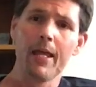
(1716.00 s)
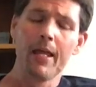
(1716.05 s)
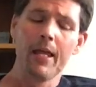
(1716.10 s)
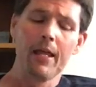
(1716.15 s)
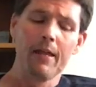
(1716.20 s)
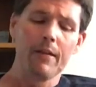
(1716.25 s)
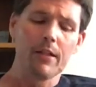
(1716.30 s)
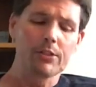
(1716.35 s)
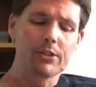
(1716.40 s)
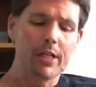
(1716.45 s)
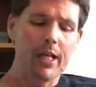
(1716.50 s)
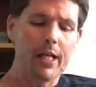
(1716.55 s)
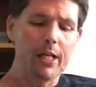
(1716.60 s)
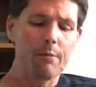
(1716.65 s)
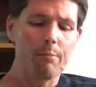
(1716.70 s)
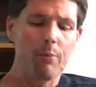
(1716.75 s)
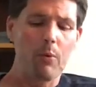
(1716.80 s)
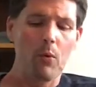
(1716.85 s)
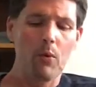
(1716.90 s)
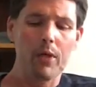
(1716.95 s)
The
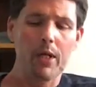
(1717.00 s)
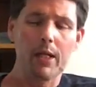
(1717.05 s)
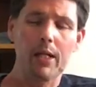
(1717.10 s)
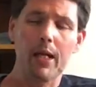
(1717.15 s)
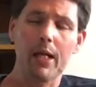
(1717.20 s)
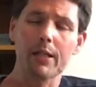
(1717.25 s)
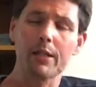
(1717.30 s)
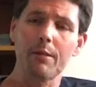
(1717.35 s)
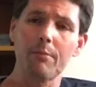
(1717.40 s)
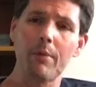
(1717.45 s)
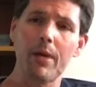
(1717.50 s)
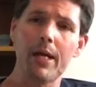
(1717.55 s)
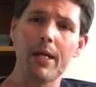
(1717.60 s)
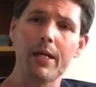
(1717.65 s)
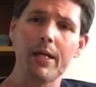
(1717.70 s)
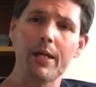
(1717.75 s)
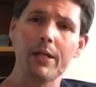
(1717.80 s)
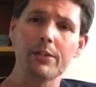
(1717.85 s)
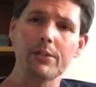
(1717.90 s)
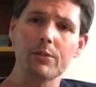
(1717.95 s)
second point I'd like to make
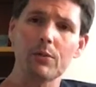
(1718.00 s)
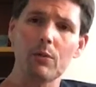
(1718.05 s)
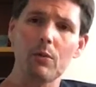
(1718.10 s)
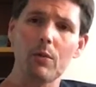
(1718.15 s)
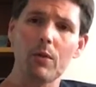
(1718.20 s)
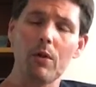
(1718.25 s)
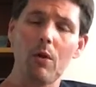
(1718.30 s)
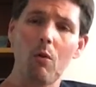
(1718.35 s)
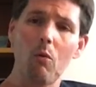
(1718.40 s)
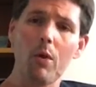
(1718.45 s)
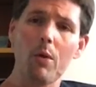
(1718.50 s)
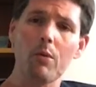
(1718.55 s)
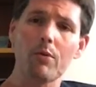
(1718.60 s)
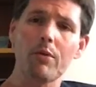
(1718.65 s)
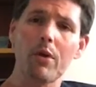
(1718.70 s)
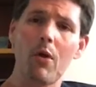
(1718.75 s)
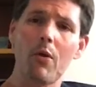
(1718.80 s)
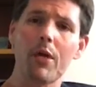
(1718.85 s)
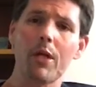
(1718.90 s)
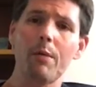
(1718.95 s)
is, we were
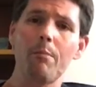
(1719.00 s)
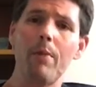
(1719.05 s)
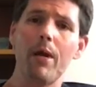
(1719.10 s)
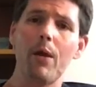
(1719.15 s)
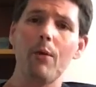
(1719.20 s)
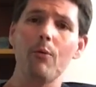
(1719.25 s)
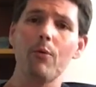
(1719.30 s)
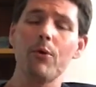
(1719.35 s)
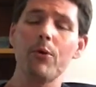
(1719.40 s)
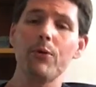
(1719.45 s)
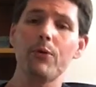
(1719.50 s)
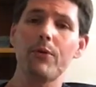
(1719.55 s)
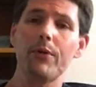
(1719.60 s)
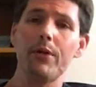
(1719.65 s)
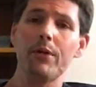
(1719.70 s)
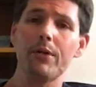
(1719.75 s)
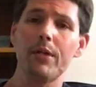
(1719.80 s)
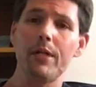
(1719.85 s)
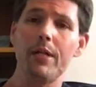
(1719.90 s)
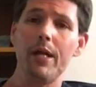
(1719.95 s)
talking about Ruth
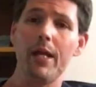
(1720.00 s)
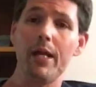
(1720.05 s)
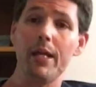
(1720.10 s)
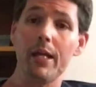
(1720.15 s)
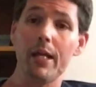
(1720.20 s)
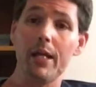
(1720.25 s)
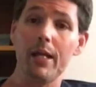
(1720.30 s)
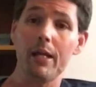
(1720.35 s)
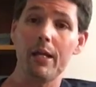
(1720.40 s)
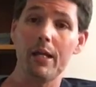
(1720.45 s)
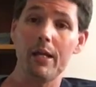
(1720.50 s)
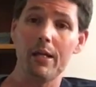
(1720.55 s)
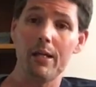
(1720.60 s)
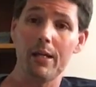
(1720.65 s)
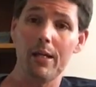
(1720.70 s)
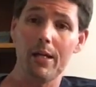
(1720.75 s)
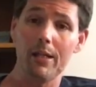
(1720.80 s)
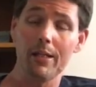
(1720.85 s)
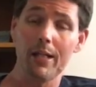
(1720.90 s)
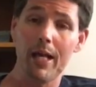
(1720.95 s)
here today,
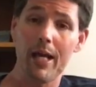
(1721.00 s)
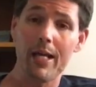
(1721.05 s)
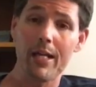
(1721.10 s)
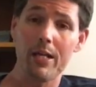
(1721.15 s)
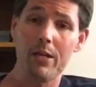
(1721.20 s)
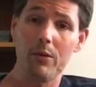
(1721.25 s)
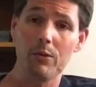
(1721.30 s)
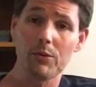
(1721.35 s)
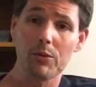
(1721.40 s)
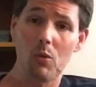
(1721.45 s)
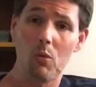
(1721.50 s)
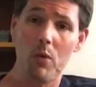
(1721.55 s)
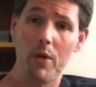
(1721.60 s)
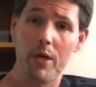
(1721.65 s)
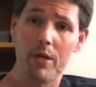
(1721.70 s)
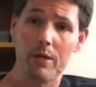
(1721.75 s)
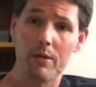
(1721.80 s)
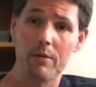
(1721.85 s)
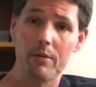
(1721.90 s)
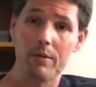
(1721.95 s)
a lady who's a
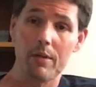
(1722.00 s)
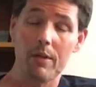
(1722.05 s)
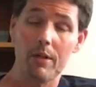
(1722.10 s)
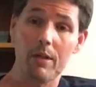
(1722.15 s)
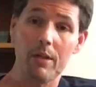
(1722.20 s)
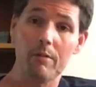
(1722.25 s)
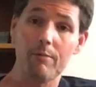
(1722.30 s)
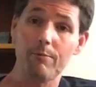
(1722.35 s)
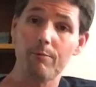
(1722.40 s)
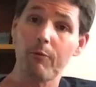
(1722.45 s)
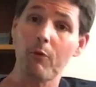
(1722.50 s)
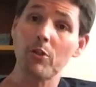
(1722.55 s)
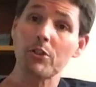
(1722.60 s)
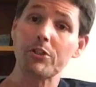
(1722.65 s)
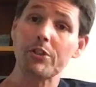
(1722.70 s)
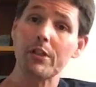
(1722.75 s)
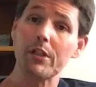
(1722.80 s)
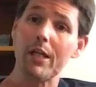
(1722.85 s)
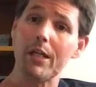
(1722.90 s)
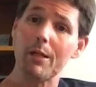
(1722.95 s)
widow,
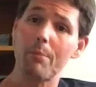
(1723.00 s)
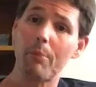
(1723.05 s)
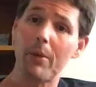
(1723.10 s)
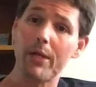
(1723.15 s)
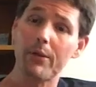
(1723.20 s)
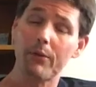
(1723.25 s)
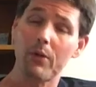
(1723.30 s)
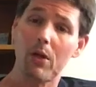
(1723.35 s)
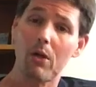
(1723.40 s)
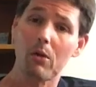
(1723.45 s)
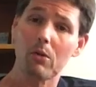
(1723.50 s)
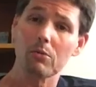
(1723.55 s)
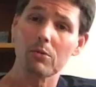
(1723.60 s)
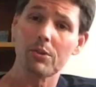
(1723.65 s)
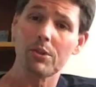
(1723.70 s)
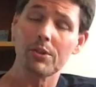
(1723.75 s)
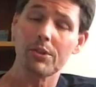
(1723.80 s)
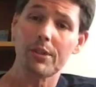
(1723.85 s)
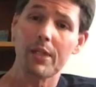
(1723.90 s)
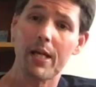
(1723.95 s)
first in a patriarchal
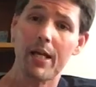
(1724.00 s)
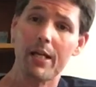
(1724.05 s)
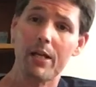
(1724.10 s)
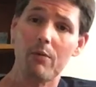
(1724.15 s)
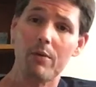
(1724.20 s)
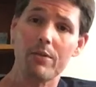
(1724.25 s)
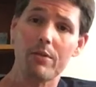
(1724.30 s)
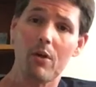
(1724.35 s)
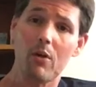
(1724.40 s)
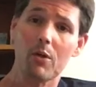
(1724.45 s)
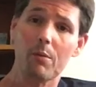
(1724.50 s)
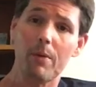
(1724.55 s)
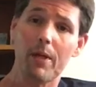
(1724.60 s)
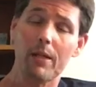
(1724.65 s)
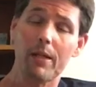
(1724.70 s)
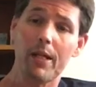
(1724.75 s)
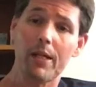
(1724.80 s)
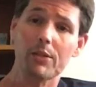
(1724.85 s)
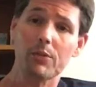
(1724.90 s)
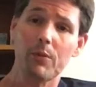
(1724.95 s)
society. We talked about
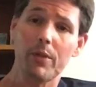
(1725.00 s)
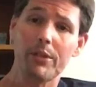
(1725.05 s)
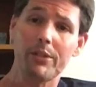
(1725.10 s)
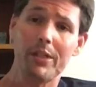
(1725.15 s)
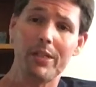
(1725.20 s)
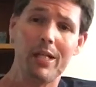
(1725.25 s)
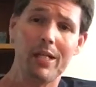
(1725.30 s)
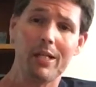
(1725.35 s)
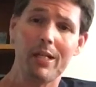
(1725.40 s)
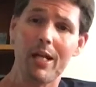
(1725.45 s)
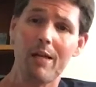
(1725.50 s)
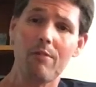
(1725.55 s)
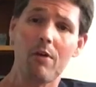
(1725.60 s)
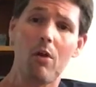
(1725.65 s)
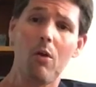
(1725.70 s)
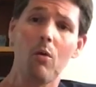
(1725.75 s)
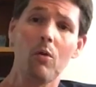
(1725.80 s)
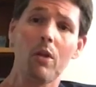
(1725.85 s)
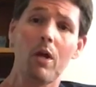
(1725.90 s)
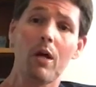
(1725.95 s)
last week, she didn't have a
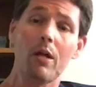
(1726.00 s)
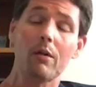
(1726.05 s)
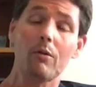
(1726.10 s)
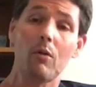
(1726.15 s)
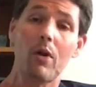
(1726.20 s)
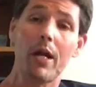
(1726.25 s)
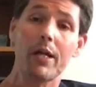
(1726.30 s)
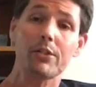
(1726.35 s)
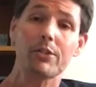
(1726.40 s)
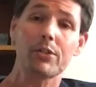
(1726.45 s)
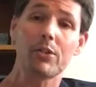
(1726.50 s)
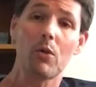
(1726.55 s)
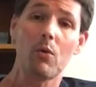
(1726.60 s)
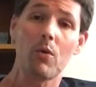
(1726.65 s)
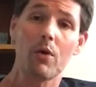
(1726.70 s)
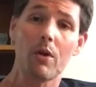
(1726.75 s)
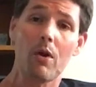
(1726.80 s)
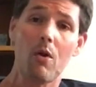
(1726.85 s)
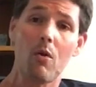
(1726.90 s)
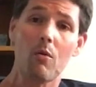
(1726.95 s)
whole lot of rights
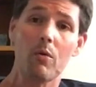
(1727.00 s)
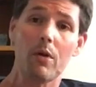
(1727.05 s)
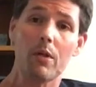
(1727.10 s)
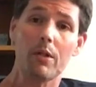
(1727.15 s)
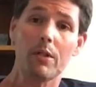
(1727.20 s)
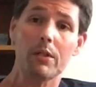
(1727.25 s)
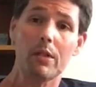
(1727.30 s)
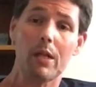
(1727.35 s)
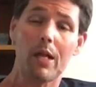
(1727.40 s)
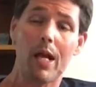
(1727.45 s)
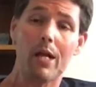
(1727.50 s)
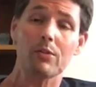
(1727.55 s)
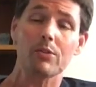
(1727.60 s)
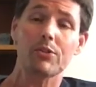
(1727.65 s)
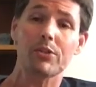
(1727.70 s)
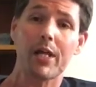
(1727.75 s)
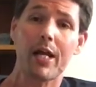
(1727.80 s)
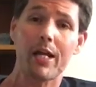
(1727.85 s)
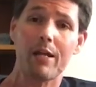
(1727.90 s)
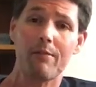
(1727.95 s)
going on
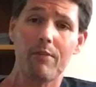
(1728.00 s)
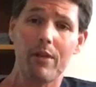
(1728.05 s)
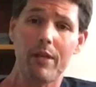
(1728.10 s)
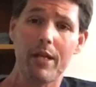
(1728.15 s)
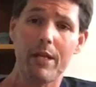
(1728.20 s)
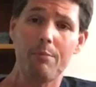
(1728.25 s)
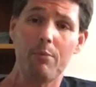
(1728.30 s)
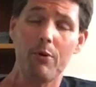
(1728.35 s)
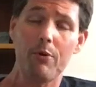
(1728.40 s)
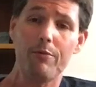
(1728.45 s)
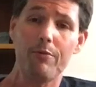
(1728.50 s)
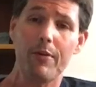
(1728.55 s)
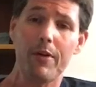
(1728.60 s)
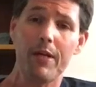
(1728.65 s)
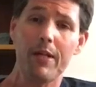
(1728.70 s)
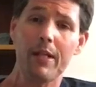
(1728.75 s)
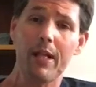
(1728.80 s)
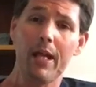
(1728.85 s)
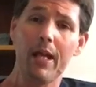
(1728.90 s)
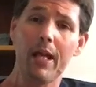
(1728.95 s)
outside of the Hebrew faith.